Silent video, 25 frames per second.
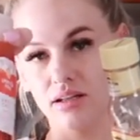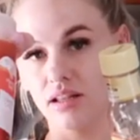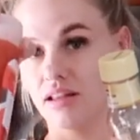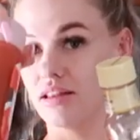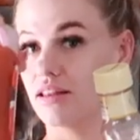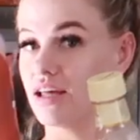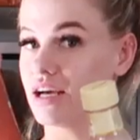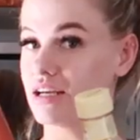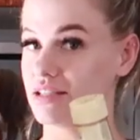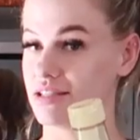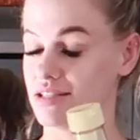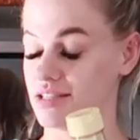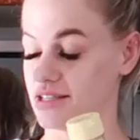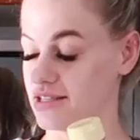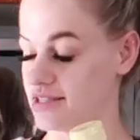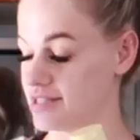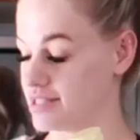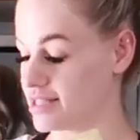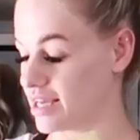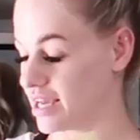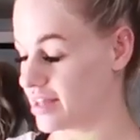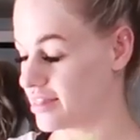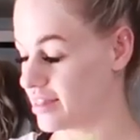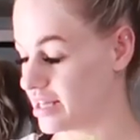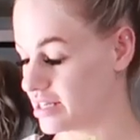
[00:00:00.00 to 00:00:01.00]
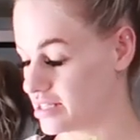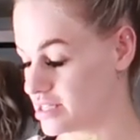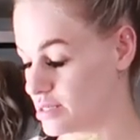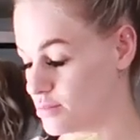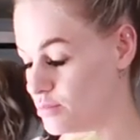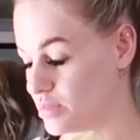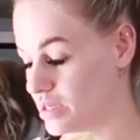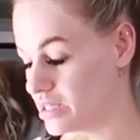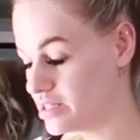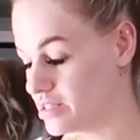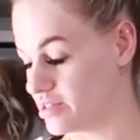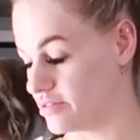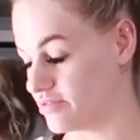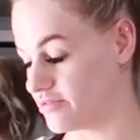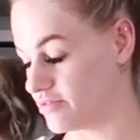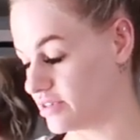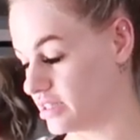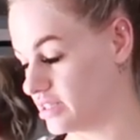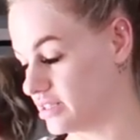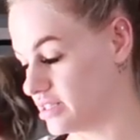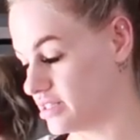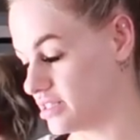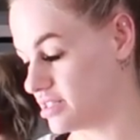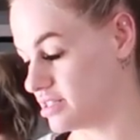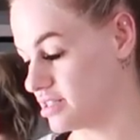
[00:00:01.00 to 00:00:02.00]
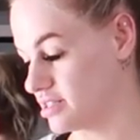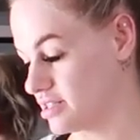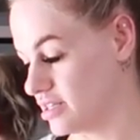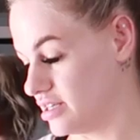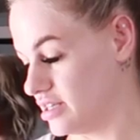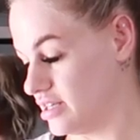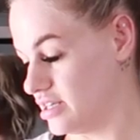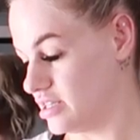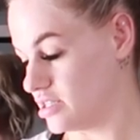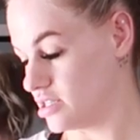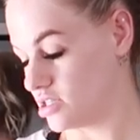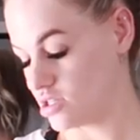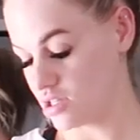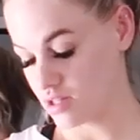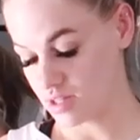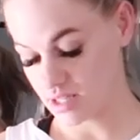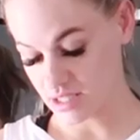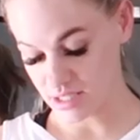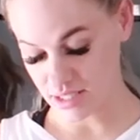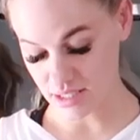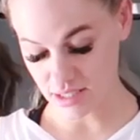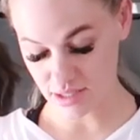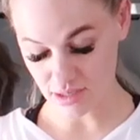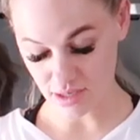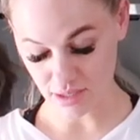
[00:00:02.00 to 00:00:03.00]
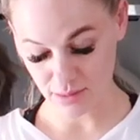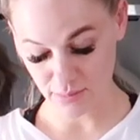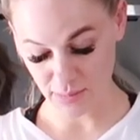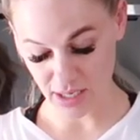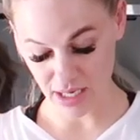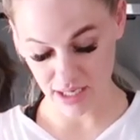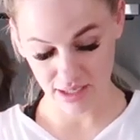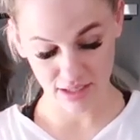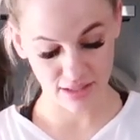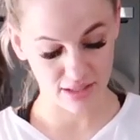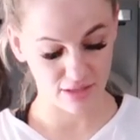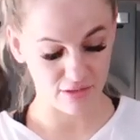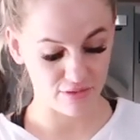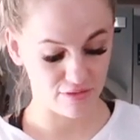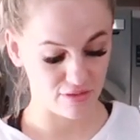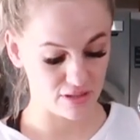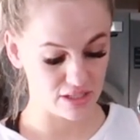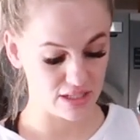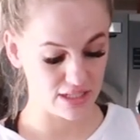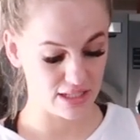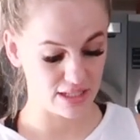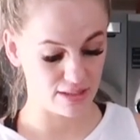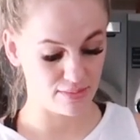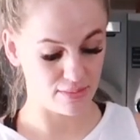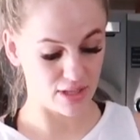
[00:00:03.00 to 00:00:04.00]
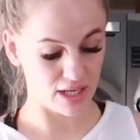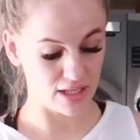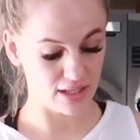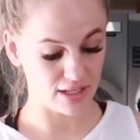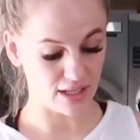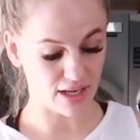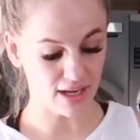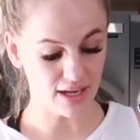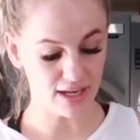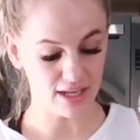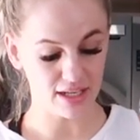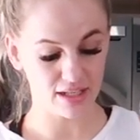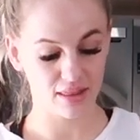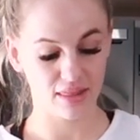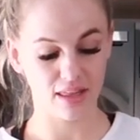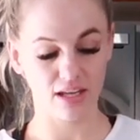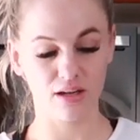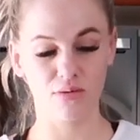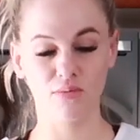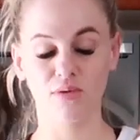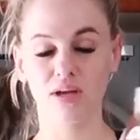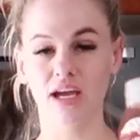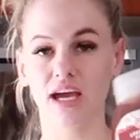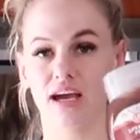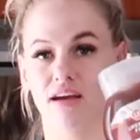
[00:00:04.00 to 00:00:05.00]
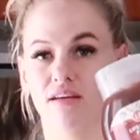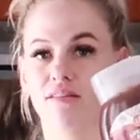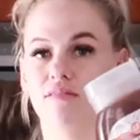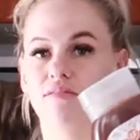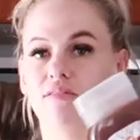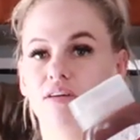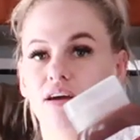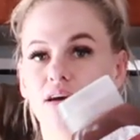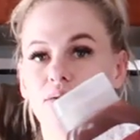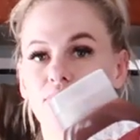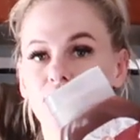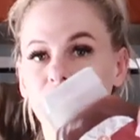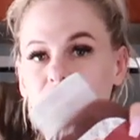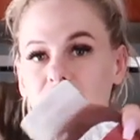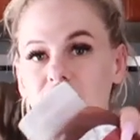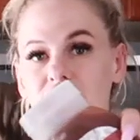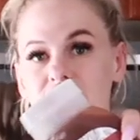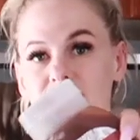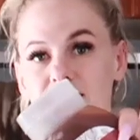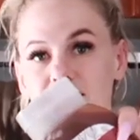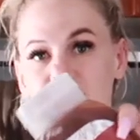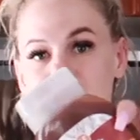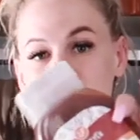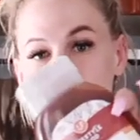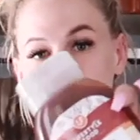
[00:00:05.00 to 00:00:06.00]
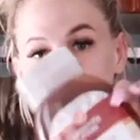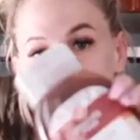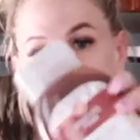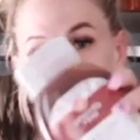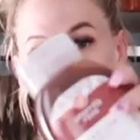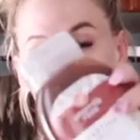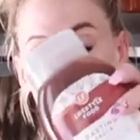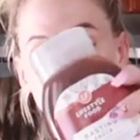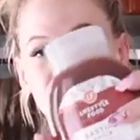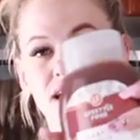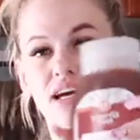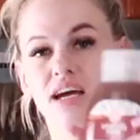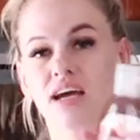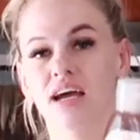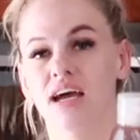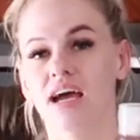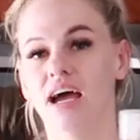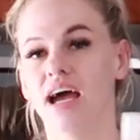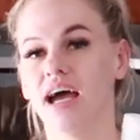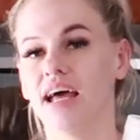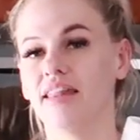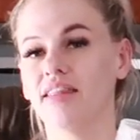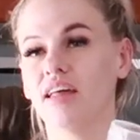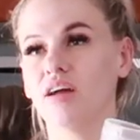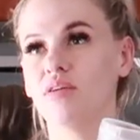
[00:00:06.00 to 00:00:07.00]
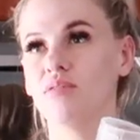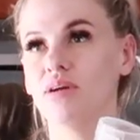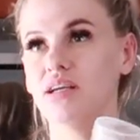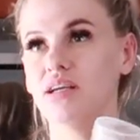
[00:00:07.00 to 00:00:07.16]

That's insane. That's a big difference. So this is gonna make a difference in my diet. Then we have a basting sauce, and they